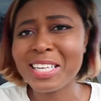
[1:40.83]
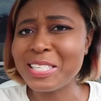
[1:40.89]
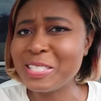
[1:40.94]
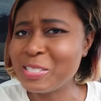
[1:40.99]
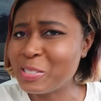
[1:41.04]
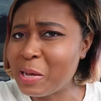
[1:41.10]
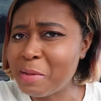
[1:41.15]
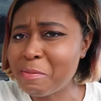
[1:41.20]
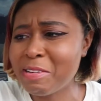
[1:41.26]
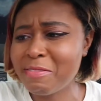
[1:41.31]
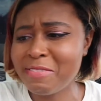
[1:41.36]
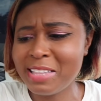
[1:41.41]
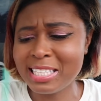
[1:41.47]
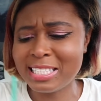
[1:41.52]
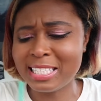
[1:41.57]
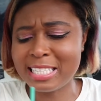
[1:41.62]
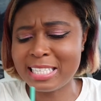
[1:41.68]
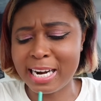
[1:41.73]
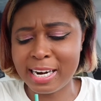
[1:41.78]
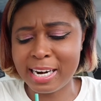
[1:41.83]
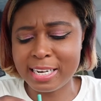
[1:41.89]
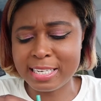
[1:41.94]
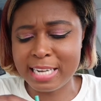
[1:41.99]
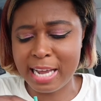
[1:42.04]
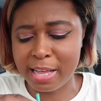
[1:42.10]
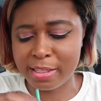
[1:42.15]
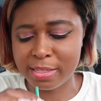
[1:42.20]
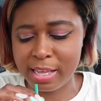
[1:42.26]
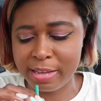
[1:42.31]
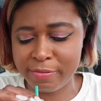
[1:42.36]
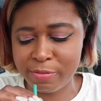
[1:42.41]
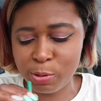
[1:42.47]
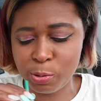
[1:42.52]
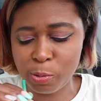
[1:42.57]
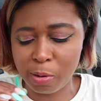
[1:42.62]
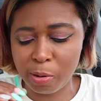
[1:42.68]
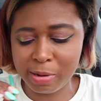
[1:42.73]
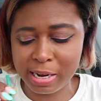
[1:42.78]
So I'm giving this a ten out of ten. If
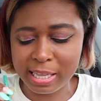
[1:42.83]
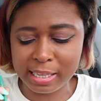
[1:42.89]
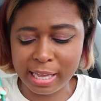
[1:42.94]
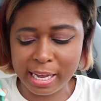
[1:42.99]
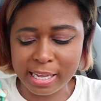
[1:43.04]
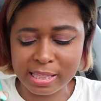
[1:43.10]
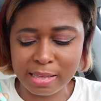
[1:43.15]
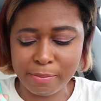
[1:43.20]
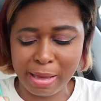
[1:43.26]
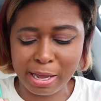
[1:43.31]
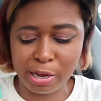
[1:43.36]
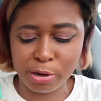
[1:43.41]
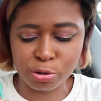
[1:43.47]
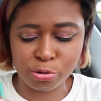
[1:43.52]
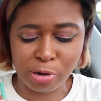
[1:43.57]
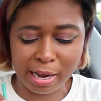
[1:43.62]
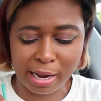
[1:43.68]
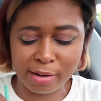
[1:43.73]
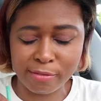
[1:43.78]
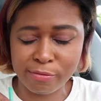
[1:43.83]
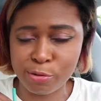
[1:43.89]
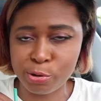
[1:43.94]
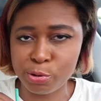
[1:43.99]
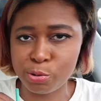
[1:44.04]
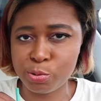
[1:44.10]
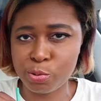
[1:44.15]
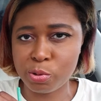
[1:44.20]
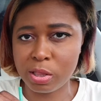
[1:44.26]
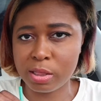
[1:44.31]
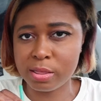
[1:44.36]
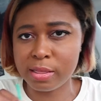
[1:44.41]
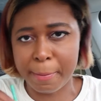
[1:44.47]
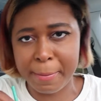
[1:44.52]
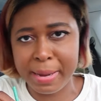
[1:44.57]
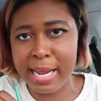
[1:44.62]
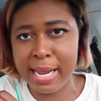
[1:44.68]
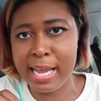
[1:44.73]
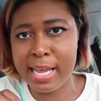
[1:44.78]
you already like the mango dragon fruit
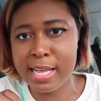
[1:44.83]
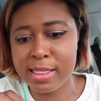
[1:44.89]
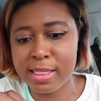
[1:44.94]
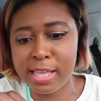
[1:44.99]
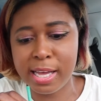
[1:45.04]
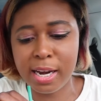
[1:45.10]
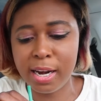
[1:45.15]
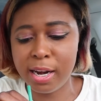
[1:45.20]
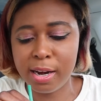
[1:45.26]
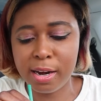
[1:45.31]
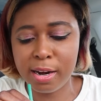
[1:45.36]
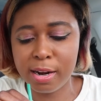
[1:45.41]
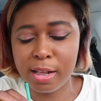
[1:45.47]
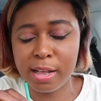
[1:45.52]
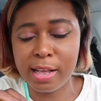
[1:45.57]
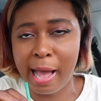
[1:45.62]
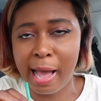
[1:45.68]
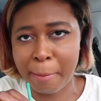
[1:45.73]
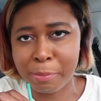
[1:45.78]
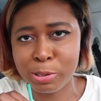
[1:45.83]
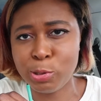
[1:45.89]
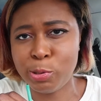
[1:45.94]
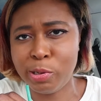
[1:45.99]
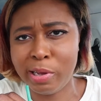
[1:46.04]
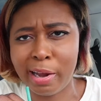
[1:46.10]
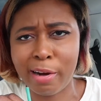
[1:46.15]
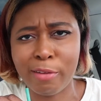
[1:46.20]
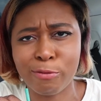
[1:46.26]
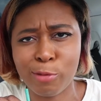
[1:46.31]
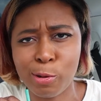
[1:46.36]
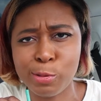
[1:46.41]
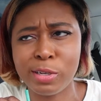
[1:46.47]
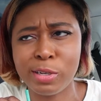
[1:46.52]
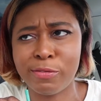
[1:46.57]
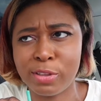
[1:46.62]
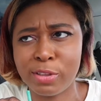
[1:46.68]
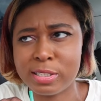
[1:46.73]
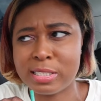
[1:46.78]
lemonade, then absolutely get it
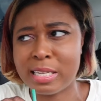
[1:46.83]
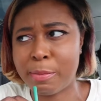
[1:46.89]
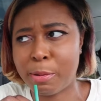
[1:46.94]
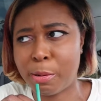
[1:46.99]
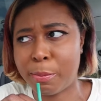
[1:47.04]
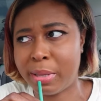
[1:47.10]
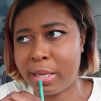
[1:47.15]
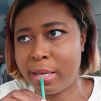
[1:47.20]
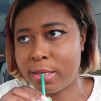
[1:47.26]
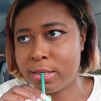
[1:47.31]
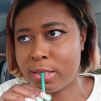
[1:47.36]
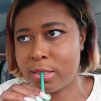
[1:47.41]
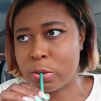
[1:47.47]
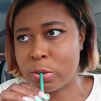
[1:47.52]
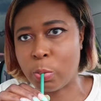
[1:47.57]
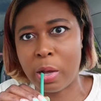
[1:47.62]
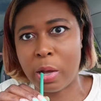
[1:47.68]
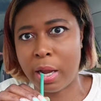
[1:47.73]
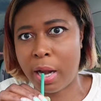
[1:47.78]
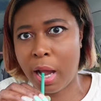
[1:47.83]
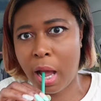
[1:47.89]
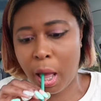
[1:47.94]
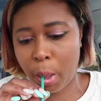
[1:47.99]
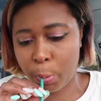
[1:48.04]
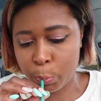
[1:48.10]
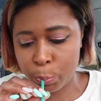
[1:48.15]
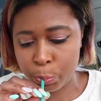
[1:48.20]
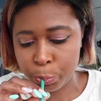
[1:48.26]
frozen for the summer because why not?